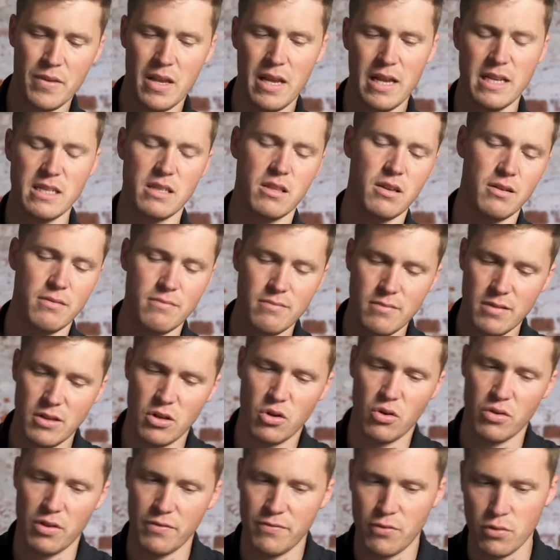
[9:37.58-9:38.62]
is that you've
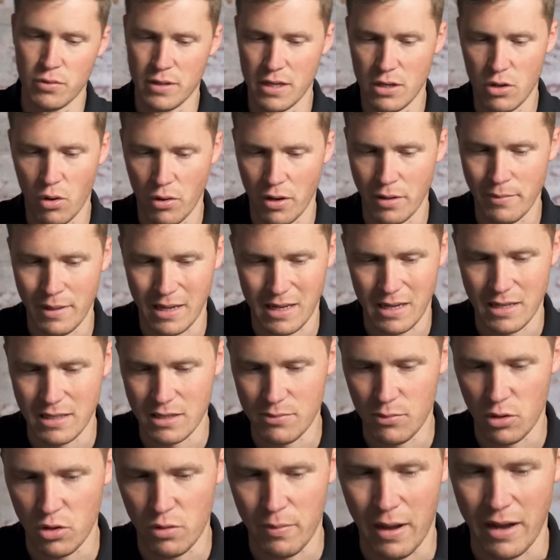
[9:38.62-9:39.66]
got the full decocking
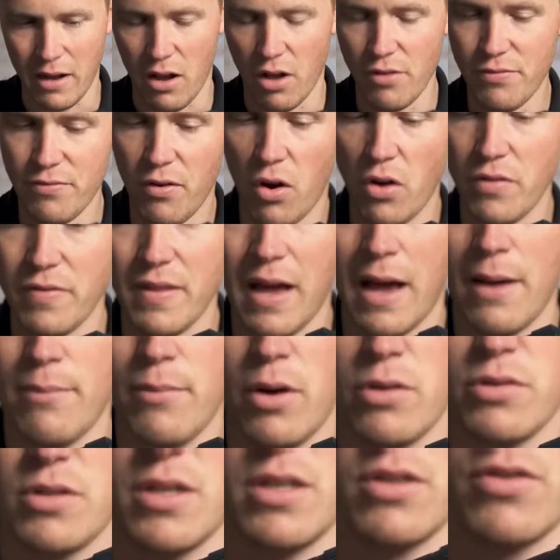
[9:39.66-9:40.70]
mechanism on the back. I find that
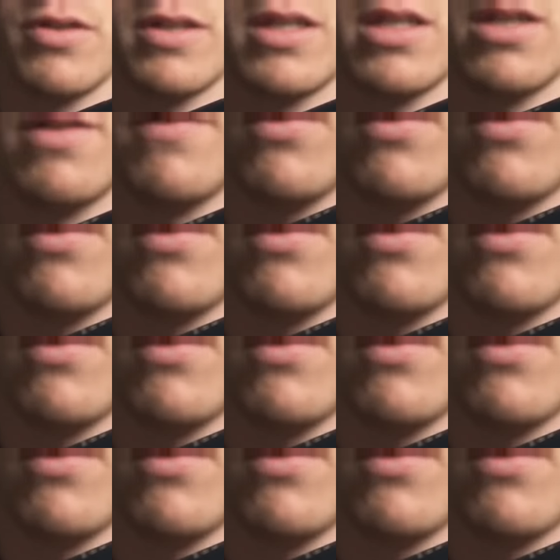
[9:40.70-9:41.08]
most interesting